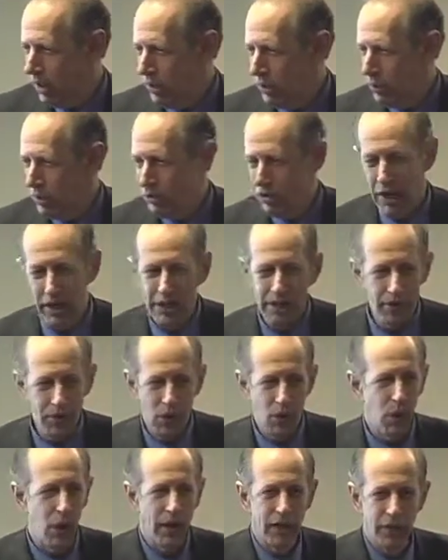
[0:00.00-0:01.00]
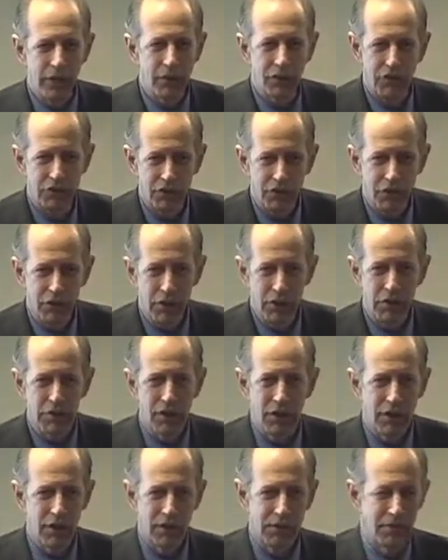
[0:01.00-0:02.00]
which I never quite understood
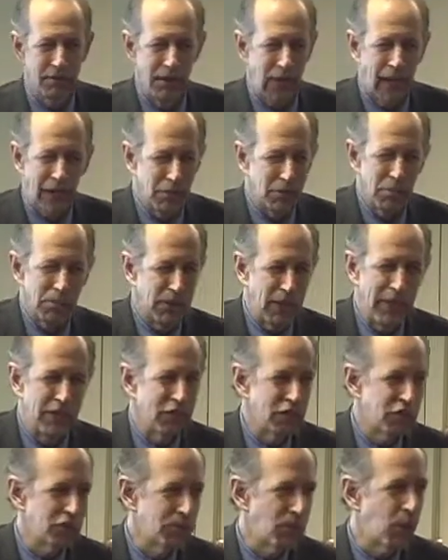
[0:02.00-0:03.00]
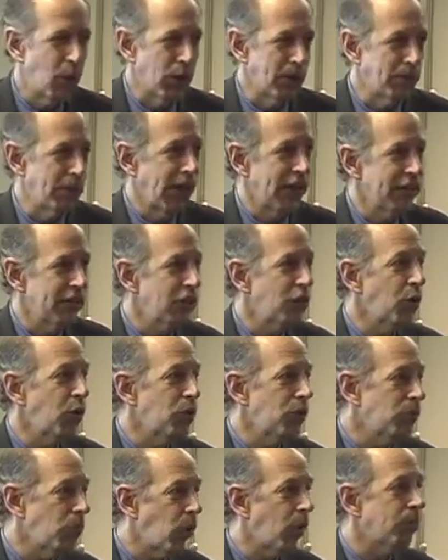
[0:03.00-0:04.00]
how you played the sport, but I did know
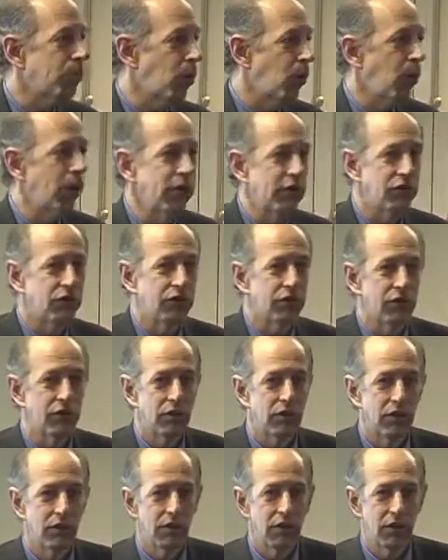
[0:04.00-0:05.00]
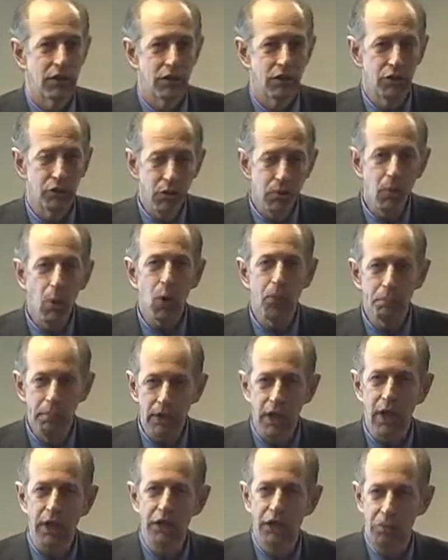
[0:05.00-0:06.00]
the more points, the more
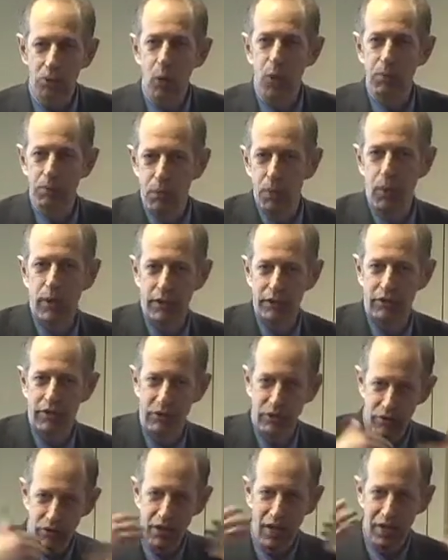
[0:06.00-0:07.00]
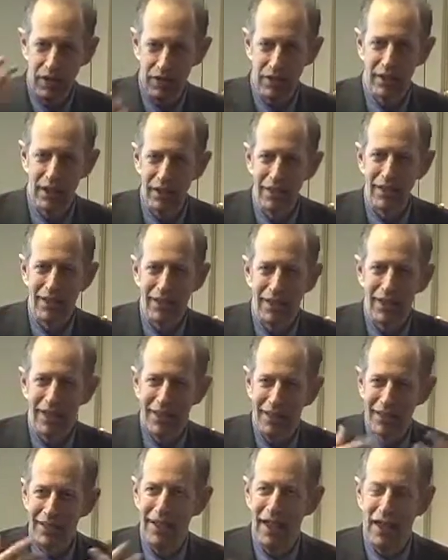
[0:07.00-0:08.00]
blood, the more points. That was kind of
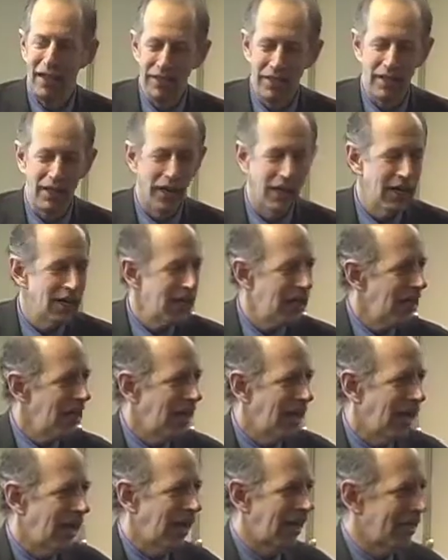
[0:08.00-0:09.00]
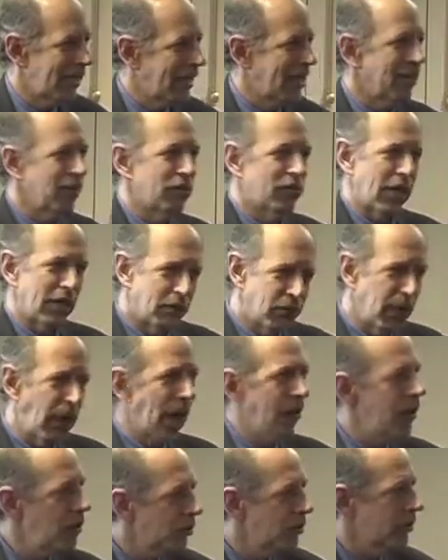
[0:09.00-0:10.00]
the idea. And it's like, well,
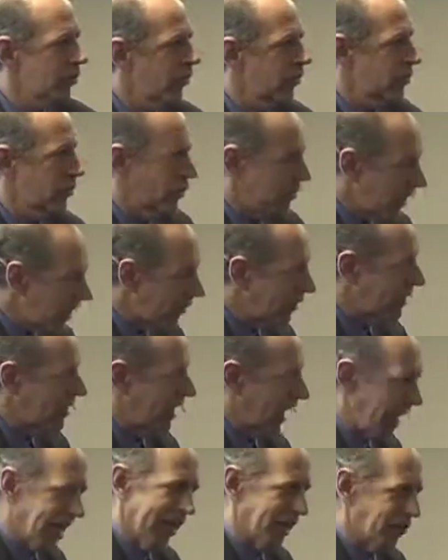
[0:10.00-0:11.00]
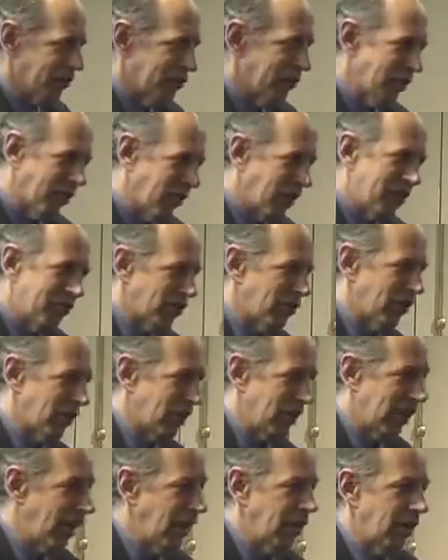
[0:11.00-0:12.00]
how do you, so they're engaged. They
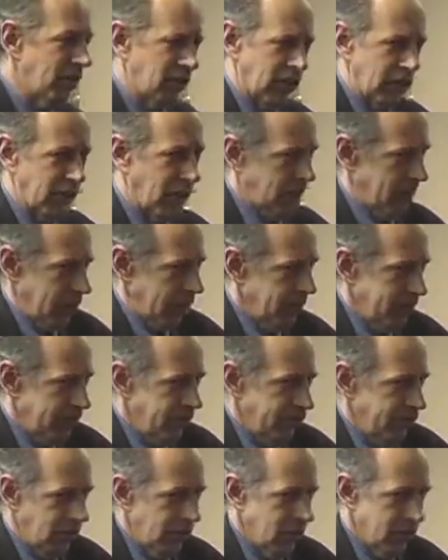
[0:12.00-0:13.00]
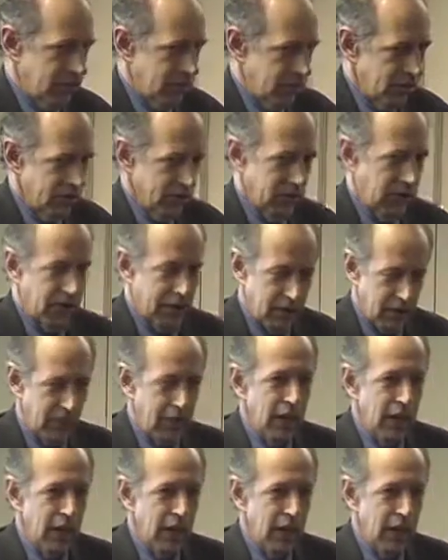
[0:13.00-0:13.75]
certainly, they're like, I can't believe he's letting us do this. Like,